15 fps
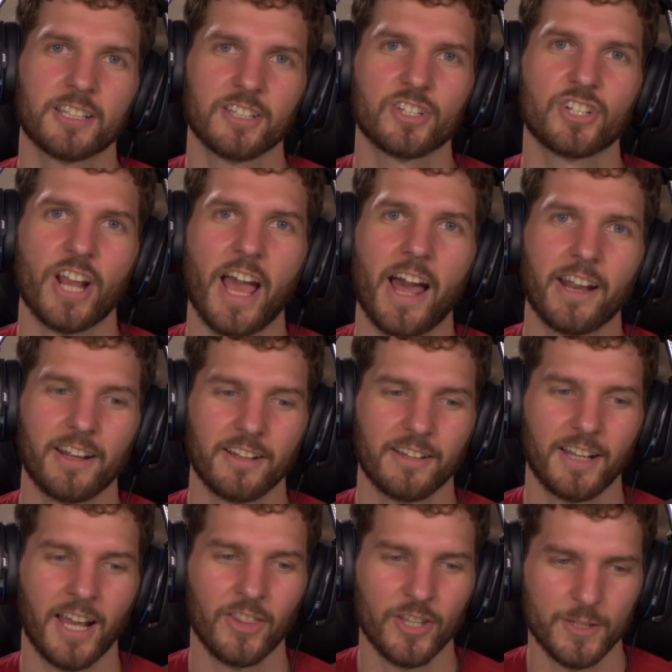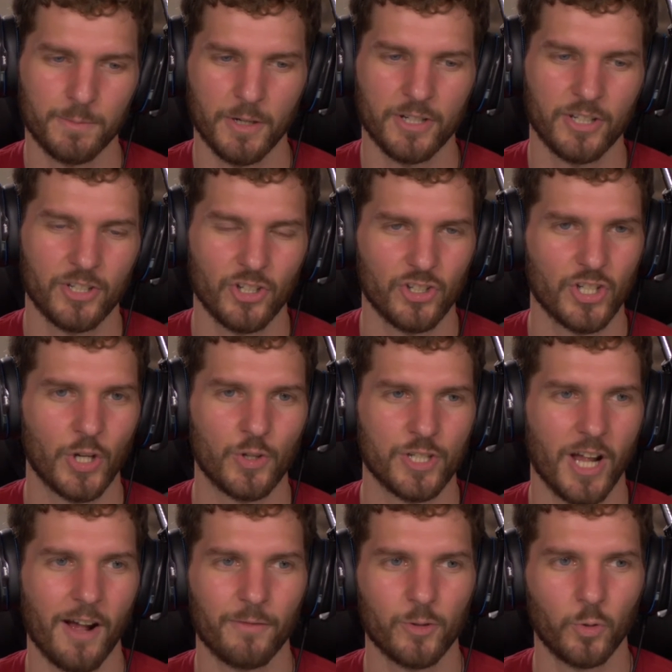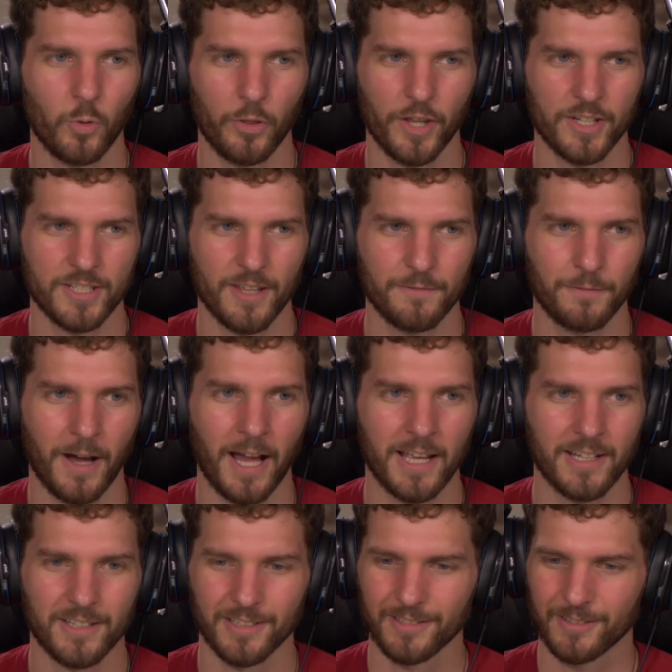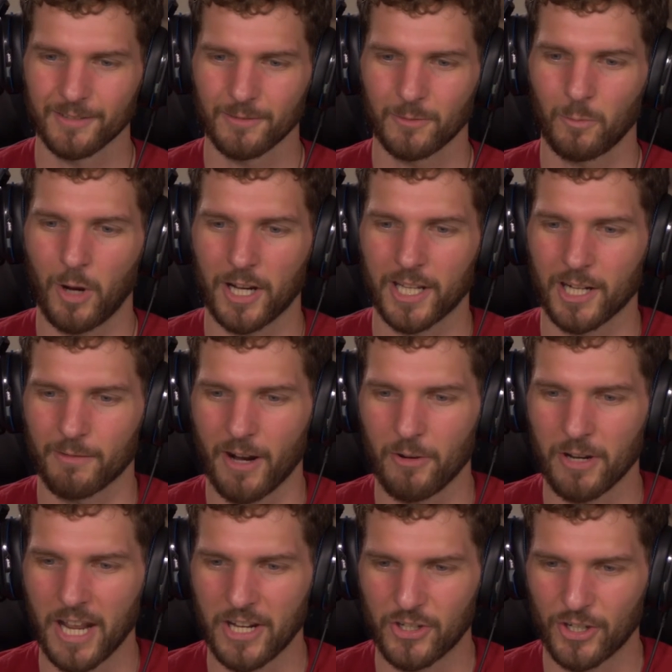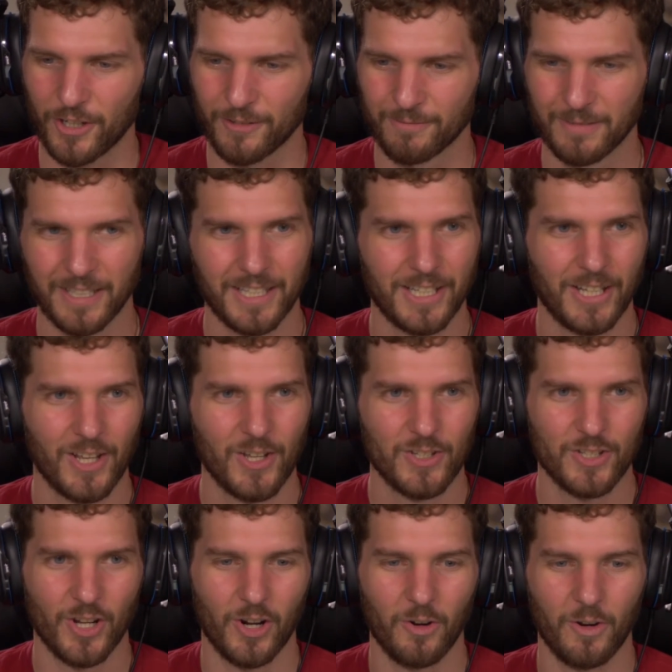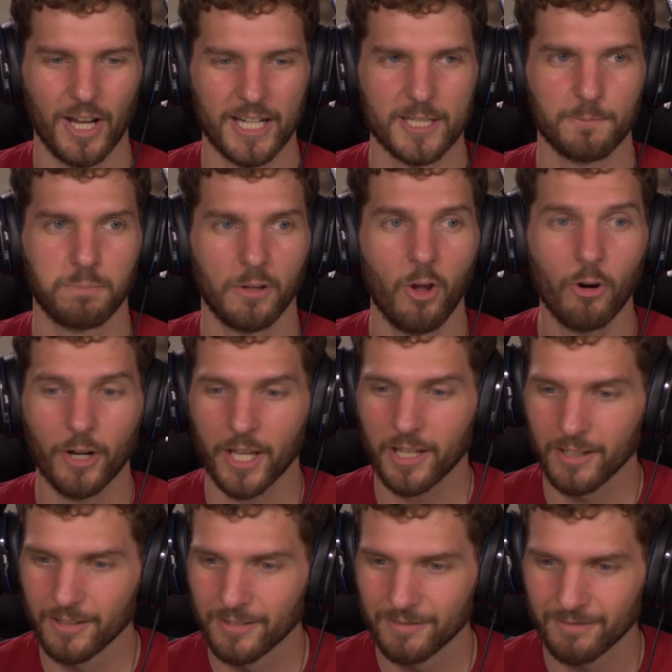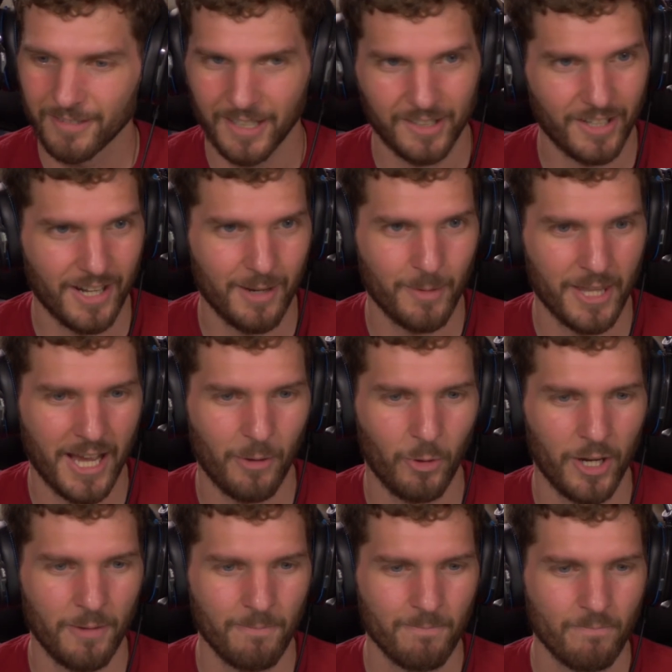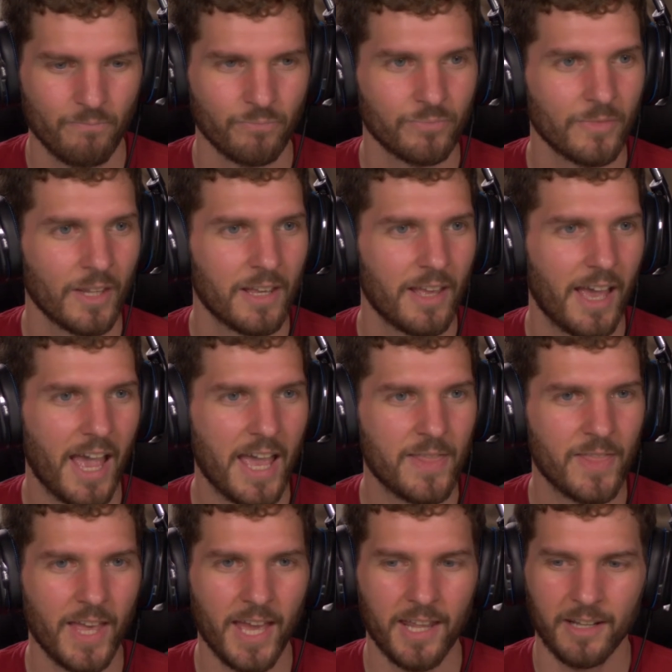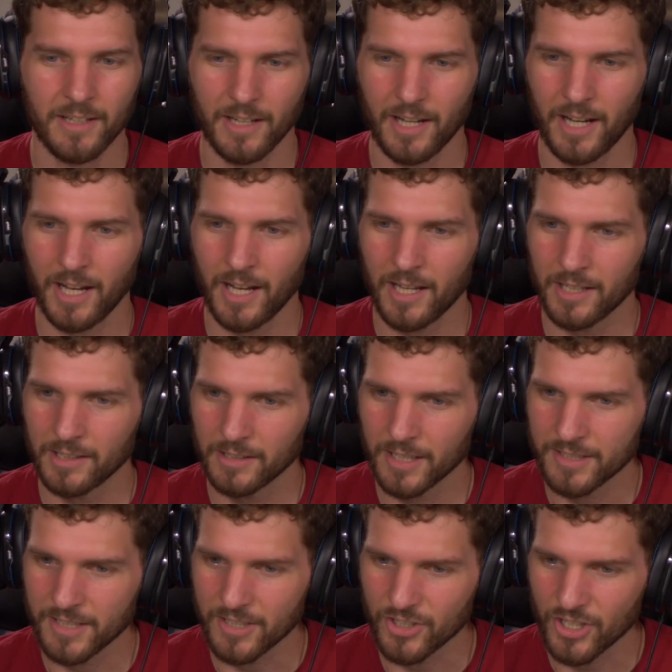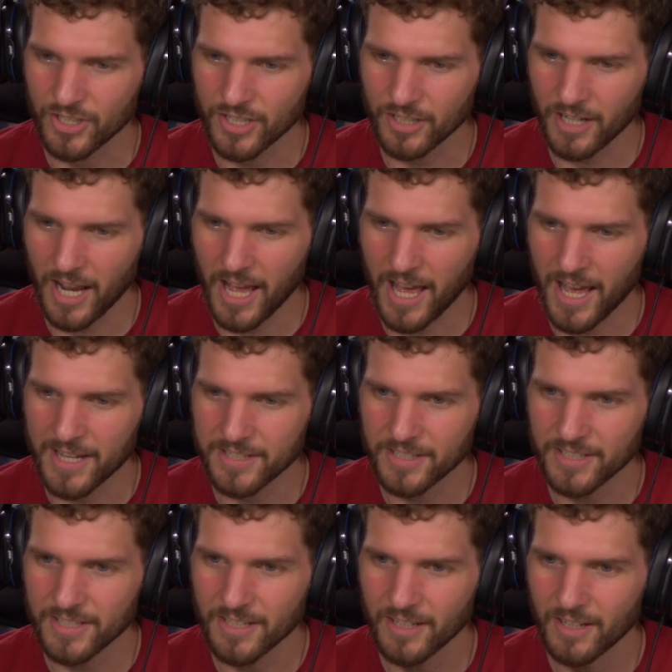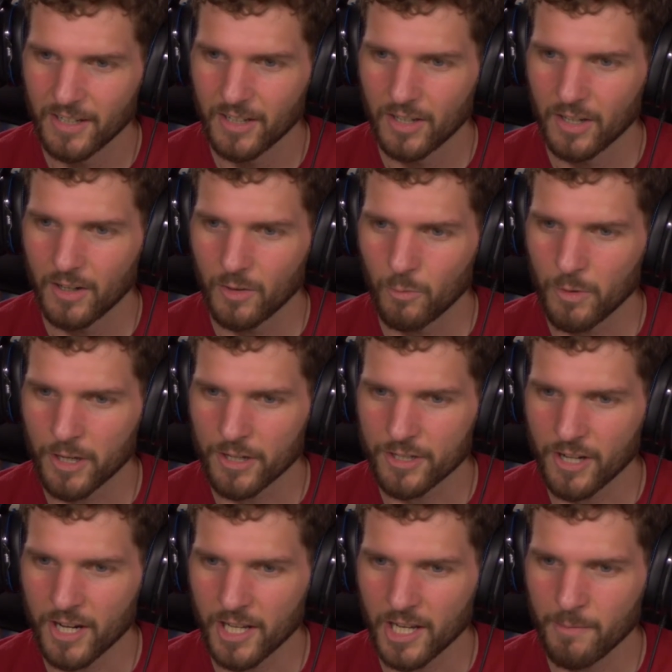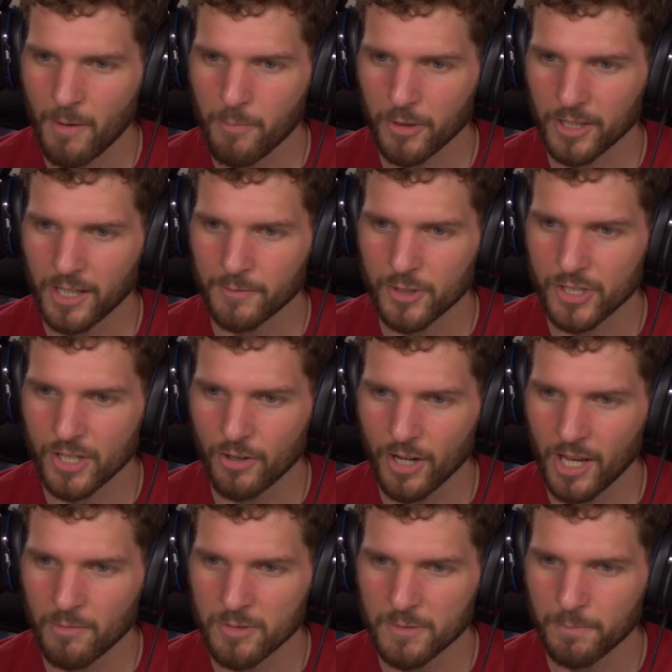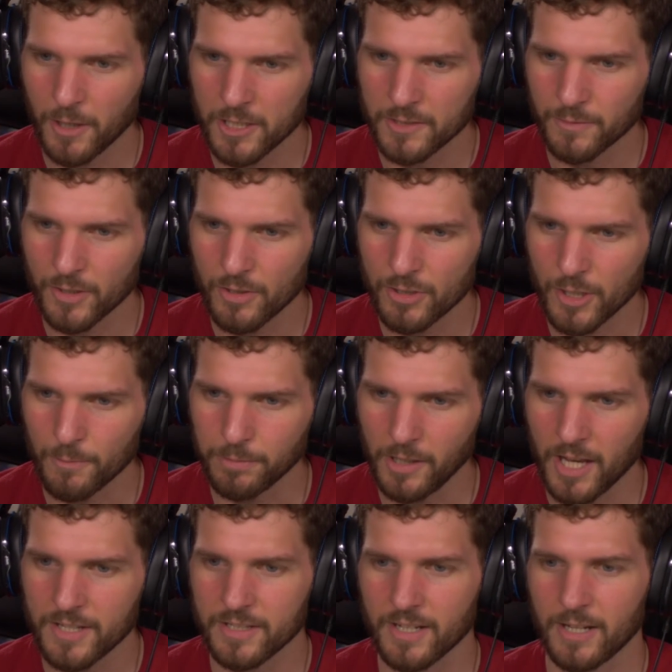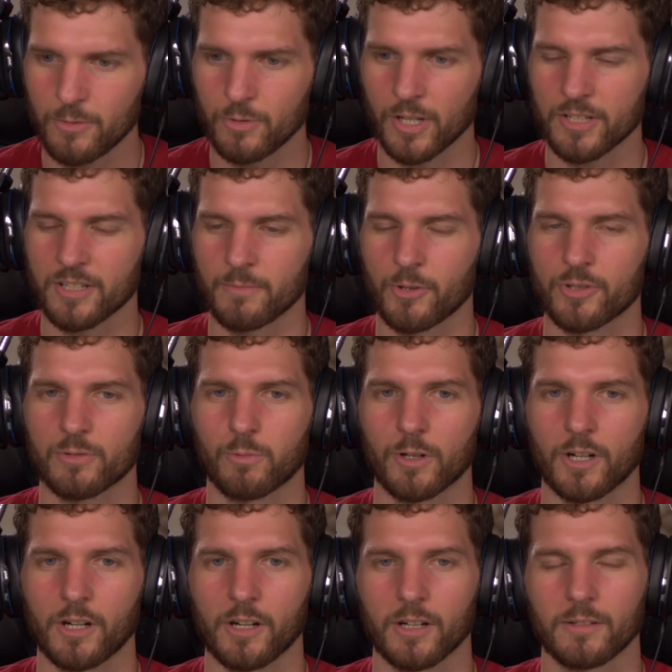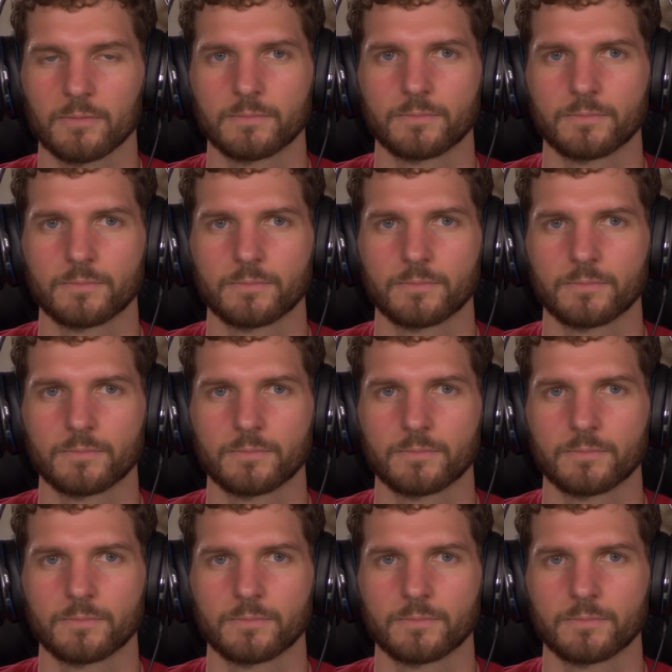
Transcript: to the chat and this person just shows off cool things they find walking around nature. So Explorin' is the name of that one. And then, let's see, Shazira asks, when you're trying to come up with clever show names, puns for New Show Plus, who does the most work?